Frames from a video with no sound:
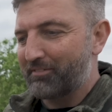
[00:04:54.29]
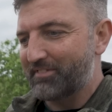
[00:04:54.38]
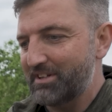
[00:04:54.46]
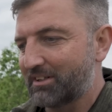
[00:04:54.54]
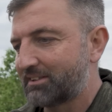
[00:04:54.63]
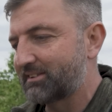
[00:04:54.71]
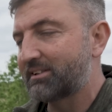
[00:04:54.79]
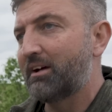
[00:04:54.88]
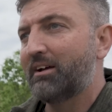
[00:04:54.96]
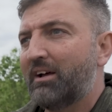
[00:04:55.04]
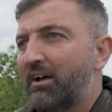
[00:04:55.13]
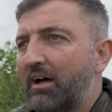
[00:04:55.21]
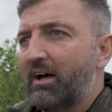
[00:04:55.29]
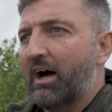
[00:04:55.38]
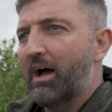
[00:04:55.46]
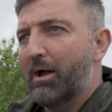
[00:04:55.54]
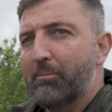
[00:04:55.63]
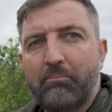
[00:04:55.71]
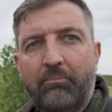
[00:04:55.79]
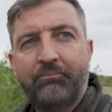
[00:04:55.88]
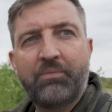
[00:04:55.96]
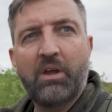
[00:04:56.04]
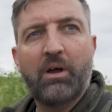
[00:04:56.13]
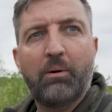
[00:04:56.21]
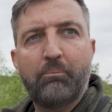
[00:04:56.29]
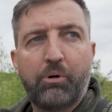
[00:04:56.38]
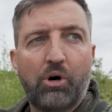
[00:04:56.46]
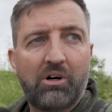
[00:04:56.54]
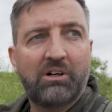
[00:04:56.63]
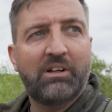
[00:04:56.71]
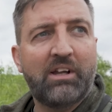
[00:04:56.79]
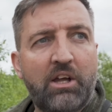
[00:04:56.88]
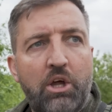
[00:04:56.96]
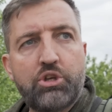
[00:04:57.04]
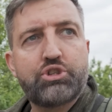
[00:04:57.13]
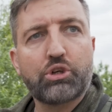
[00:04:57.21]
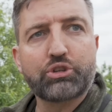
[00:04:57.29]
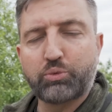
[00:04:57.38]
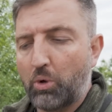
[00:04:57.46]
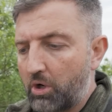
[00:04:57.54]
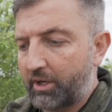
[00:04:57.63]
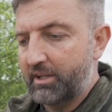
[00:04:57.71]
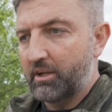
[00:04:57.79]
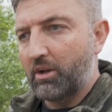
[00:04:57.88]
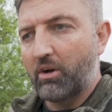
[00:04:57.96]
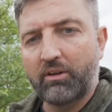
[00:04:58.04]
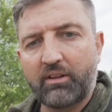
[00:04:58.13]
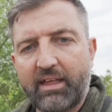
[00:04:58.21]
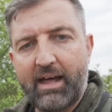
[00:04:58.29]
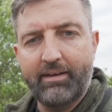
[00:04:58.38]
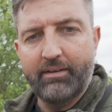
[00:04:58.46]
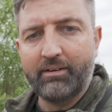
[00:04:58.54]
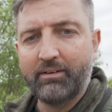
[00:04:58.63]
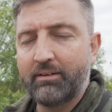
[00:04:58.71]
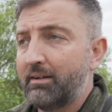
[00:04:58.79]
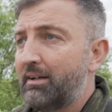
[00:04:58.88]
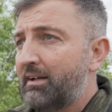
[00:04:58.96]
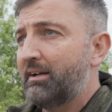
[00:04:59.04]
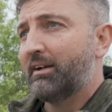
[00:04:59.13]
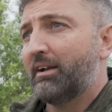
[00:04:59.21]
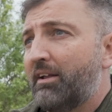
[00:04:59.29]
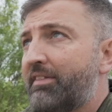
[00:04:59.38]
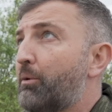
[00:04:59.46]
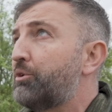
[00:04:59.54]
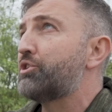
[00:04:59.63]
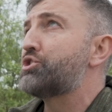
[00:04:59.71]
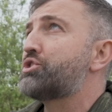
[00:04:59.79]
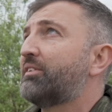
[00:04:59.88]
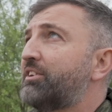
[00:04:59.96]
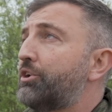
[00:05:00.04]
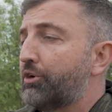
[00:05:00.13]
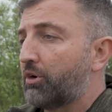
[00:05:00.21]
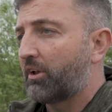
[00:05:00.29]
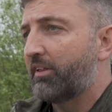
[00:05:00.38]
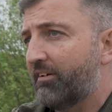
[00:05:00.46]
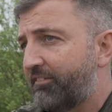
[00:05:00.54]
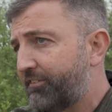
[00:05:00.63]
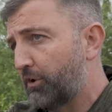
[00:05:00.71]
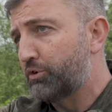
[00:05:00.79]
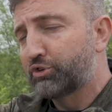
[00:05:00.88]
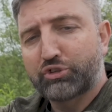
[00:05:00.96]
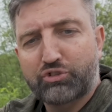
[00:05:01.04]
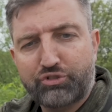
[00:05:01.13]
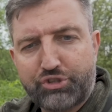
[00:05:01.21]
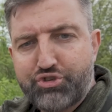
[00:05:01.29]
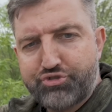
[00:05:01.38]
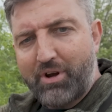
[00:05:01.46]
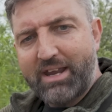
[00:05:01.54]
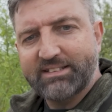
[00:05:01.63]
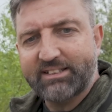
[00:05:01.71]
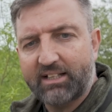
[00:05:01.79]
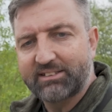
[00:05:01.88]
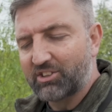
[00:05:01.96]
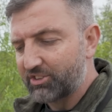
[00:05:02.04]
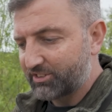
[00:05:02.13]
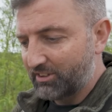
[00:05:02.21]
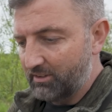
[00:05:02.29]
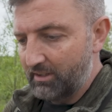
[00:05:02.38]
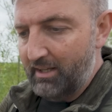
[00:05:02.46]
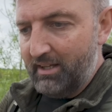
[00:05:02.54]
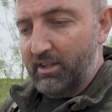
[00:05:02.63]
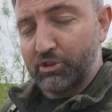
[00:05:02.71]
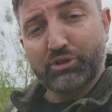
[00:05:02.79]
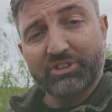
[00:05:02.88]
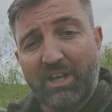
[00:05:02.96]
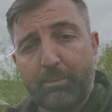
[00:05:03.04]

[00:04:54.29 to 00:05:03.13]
obvious, but just walking along then, there was a shoveler duck that flew straight at us. So I was